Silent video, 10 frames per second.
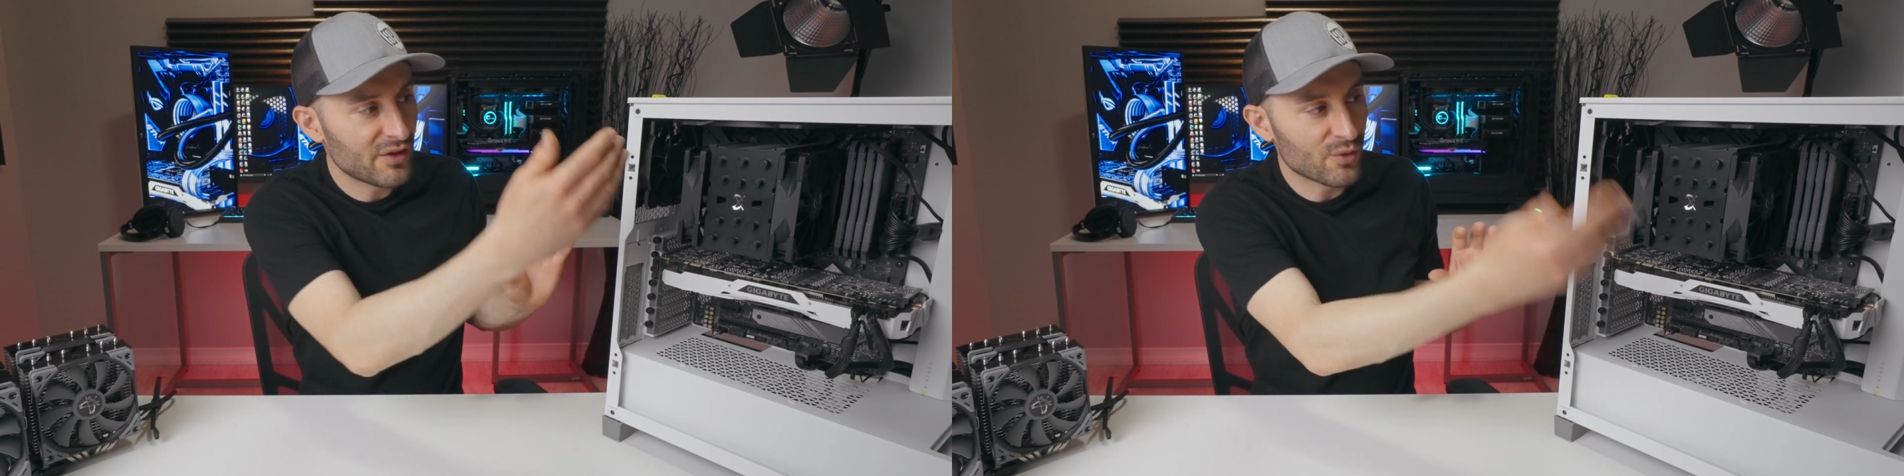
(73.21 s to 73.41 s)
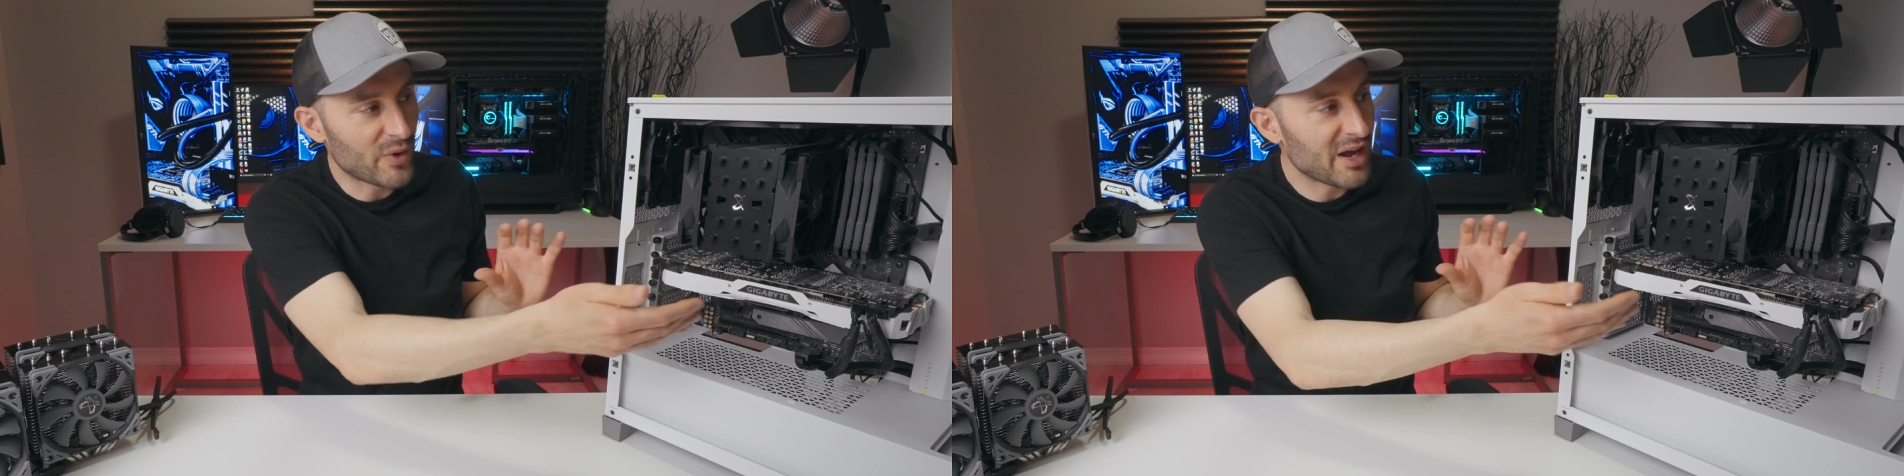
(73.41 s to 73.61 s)

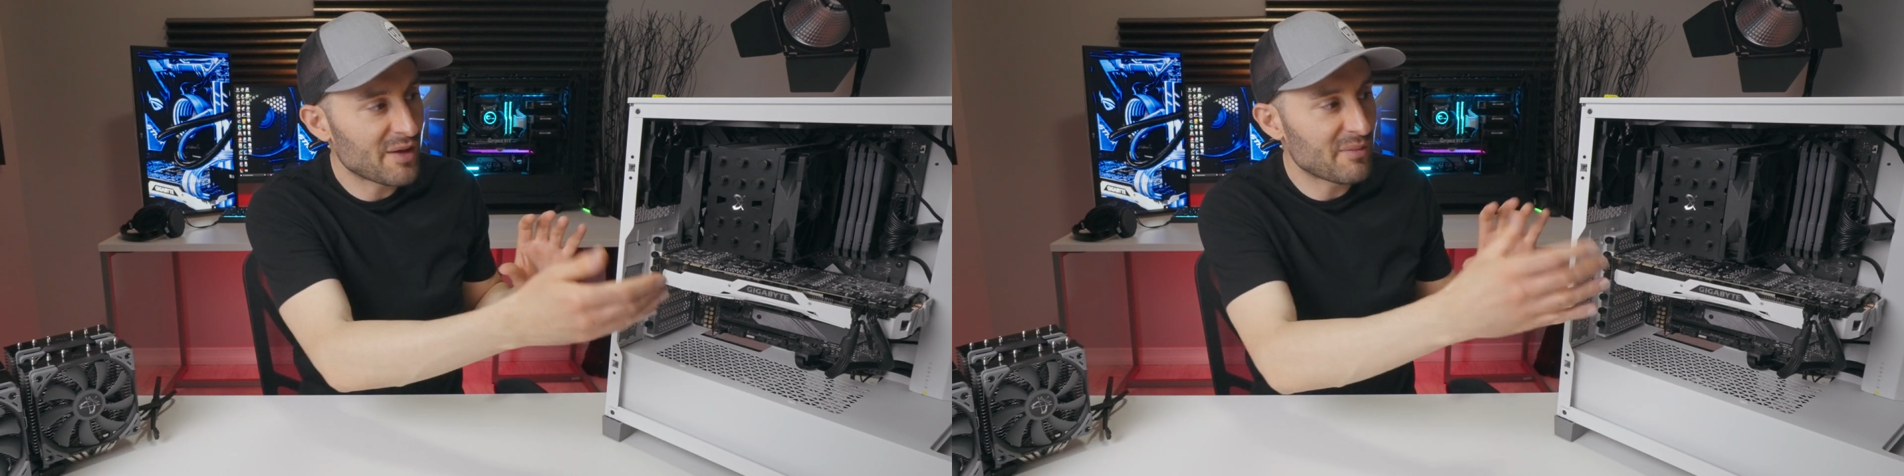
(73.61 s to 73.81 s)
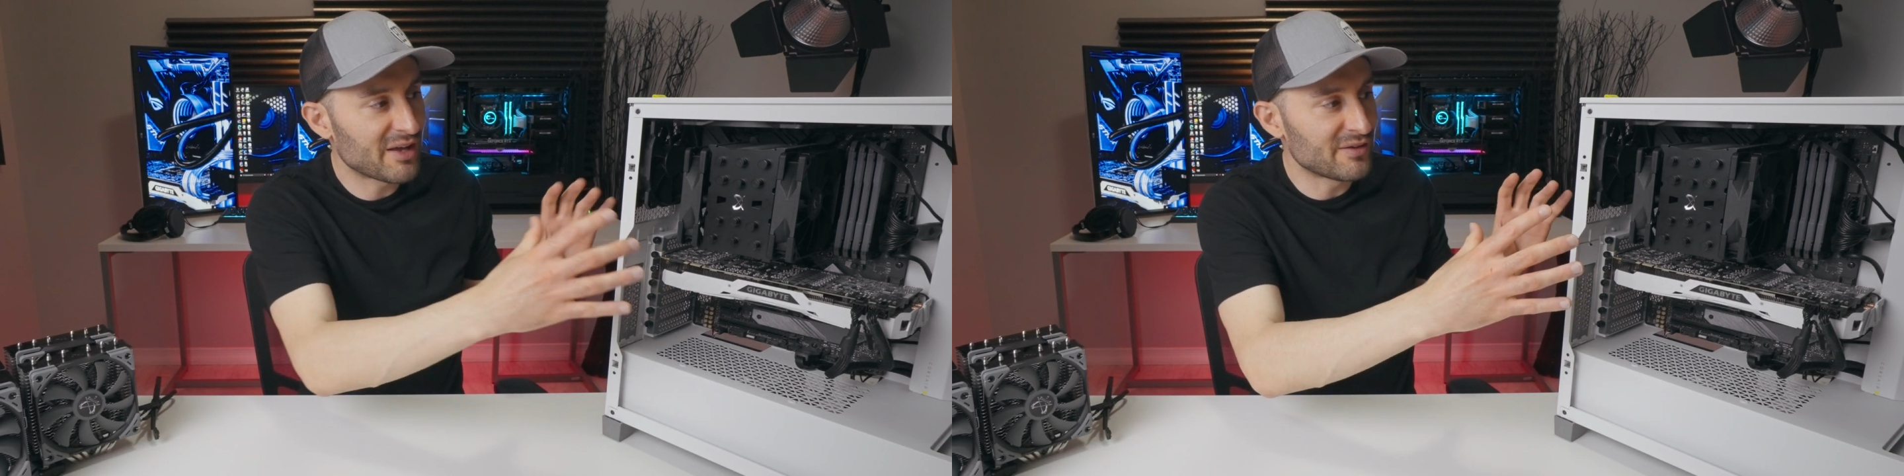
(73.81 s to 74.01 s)
the
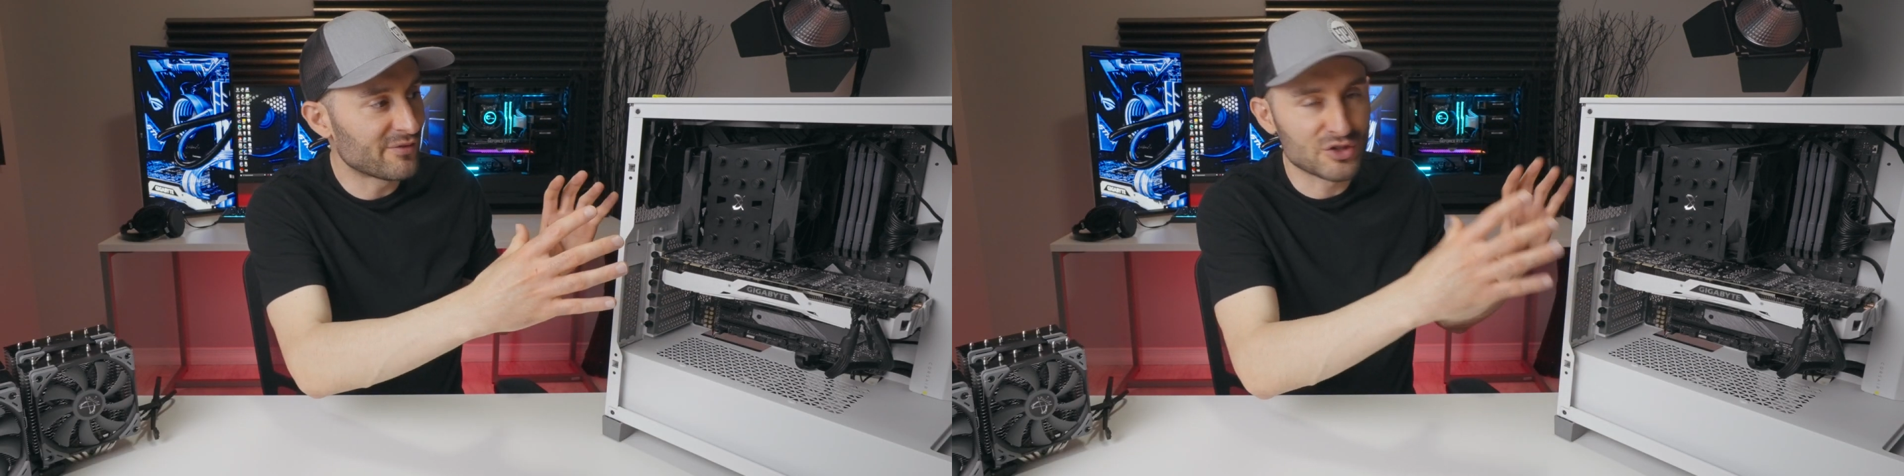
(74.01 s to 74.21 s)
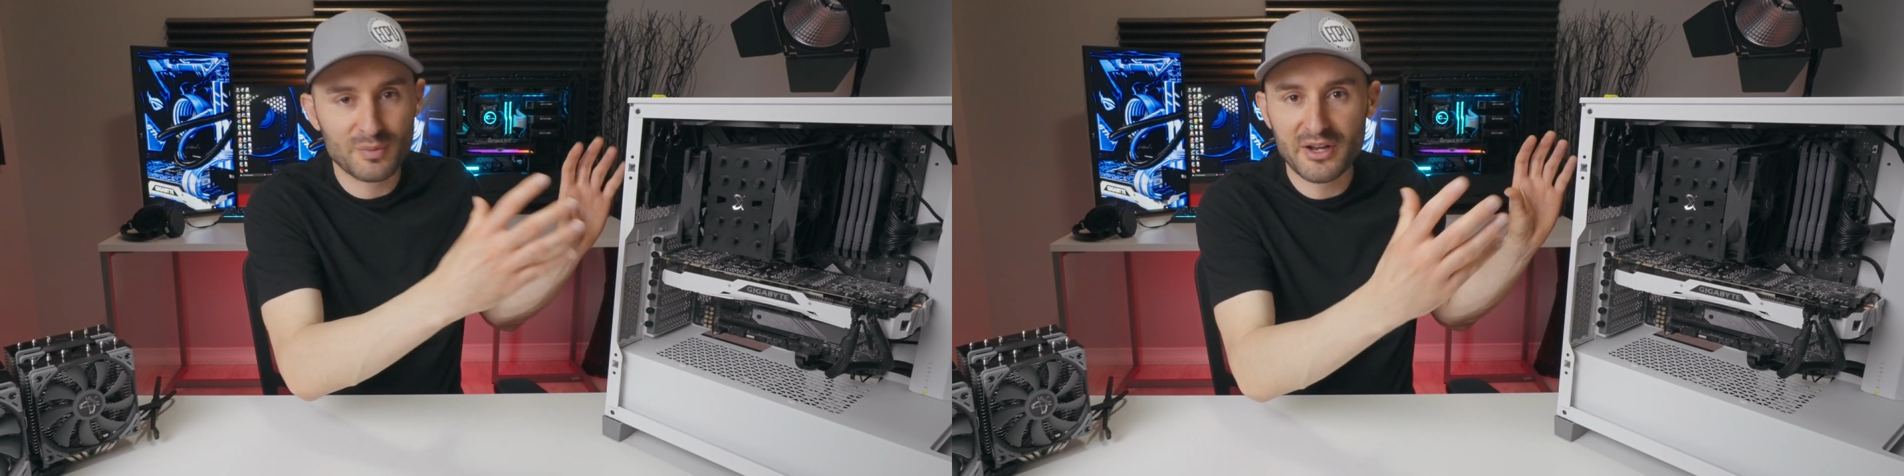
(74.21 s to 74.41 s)
RAM and
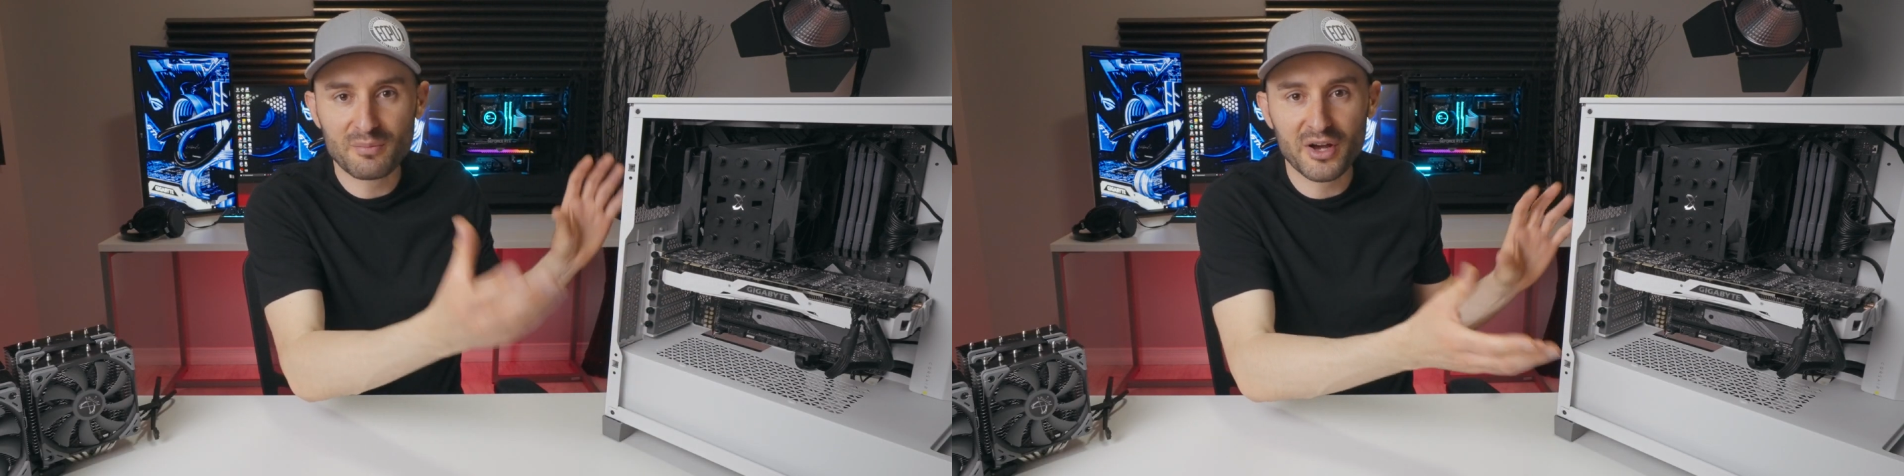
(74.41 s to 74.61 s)
if you're spending